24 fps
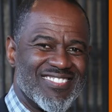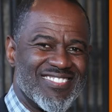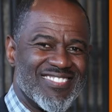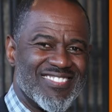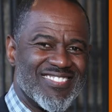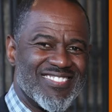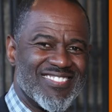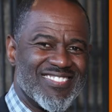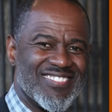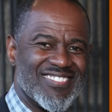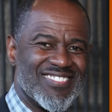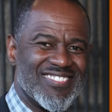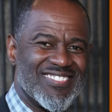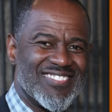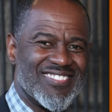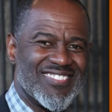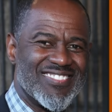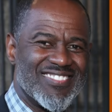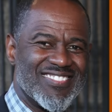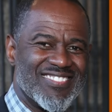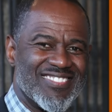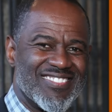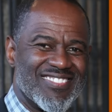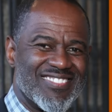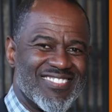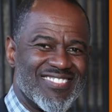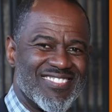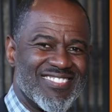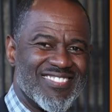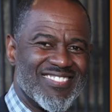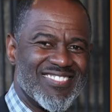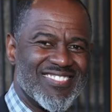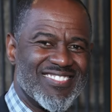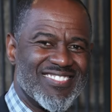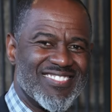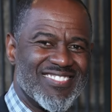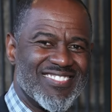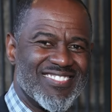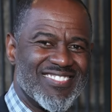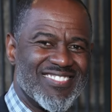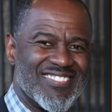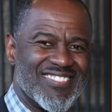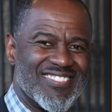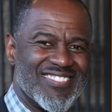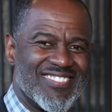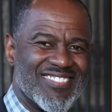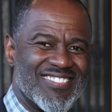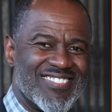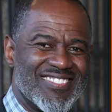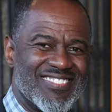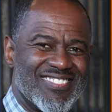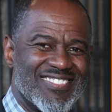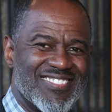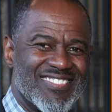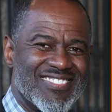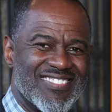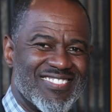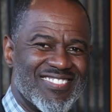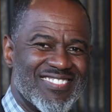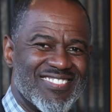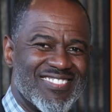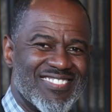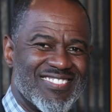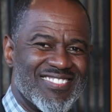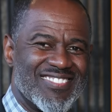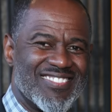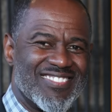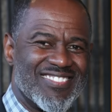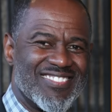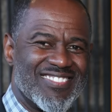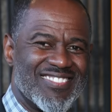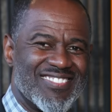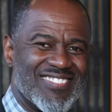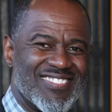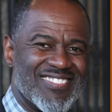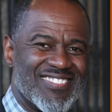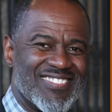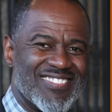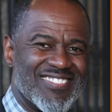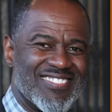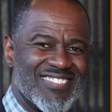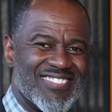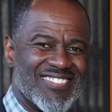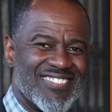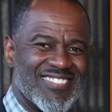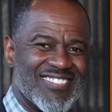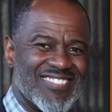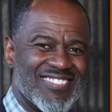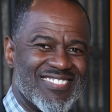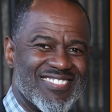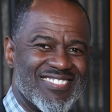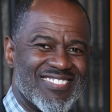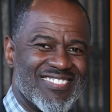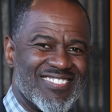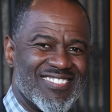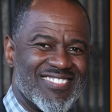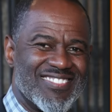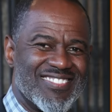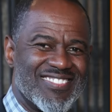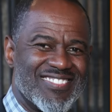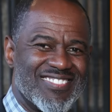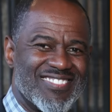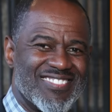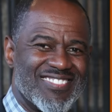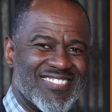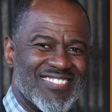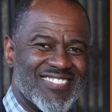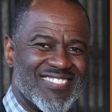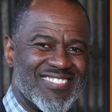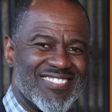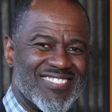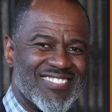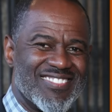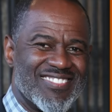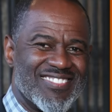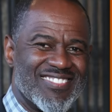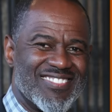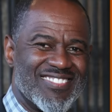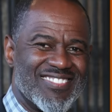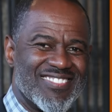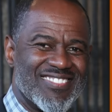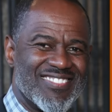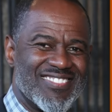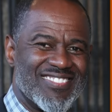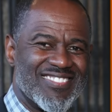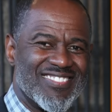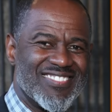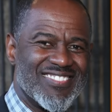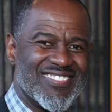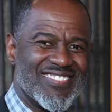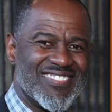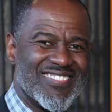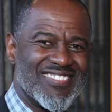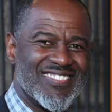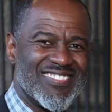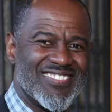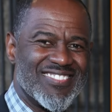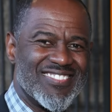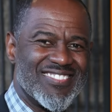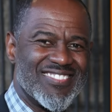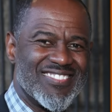(silent)